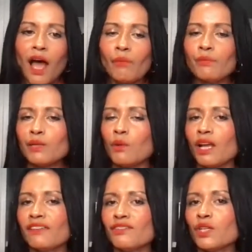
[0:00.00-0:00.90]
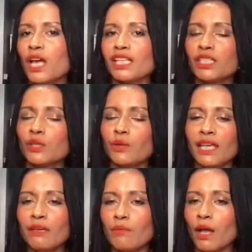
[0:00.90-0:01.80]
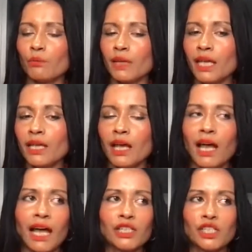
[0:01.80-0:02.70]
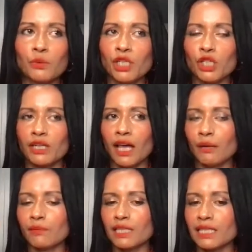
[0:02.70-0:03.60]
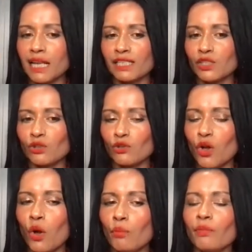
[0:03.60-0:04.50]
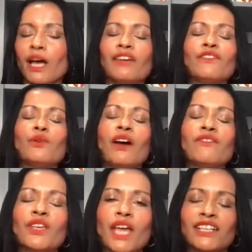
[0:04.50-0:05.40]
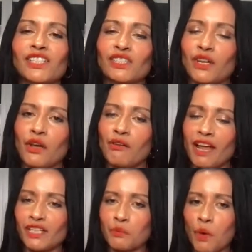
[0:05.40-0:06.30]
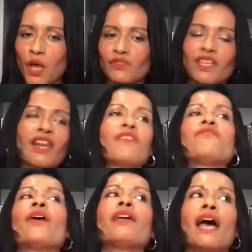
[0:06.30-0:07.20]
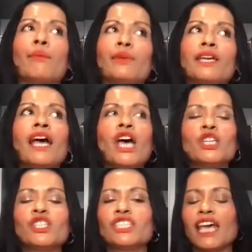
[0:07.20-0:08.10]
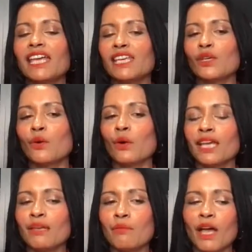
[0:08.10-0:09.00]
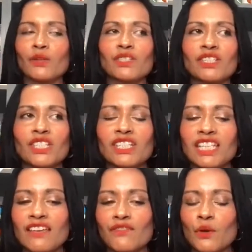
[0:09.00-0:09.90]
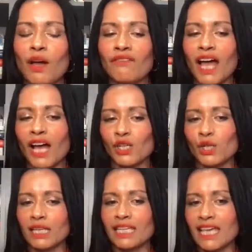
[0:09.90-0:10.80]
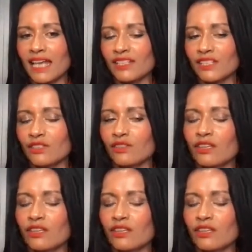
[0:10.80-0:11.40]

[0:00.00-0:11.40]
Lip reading: Meanwhile, if you'd like to email me at tuition@mrsglasson.com if you have guessed the correct word, then I'm very happy to take your emails and to see if you have actually guessed